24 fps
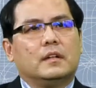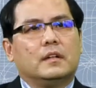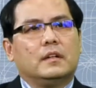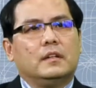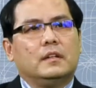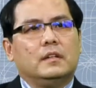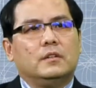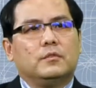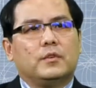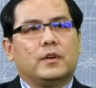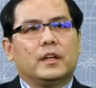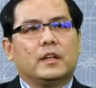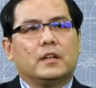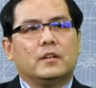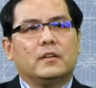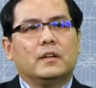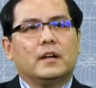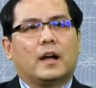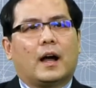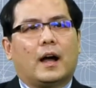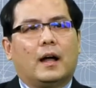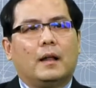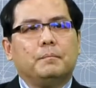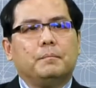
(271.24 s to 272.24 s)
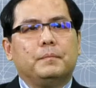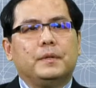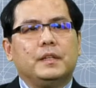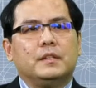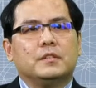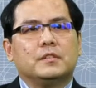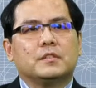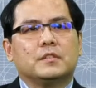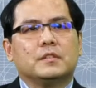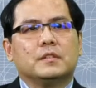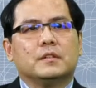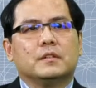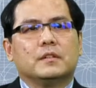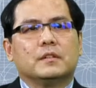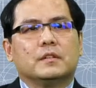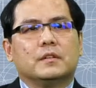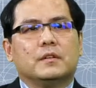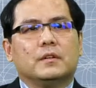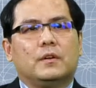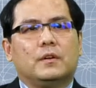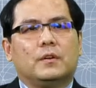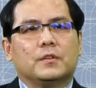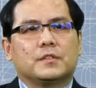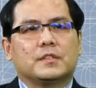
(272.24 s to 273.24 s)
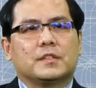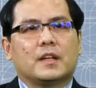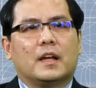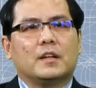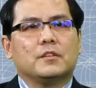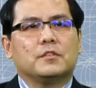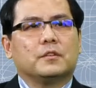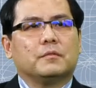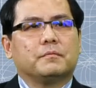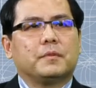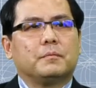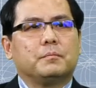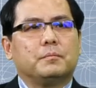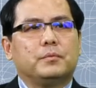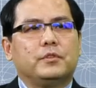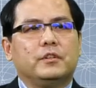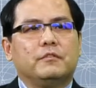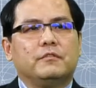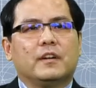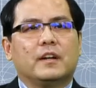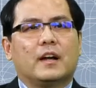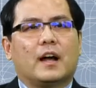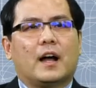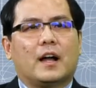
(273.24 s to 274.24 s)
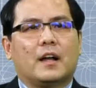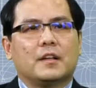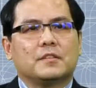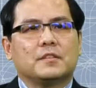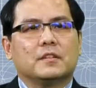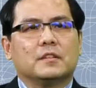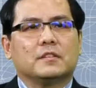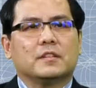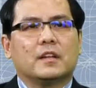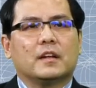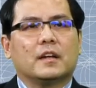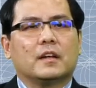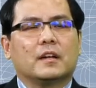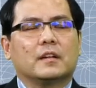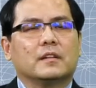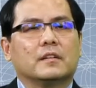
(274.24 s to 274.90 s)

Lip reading: irregular heartbeats or signs of a previous heart attack.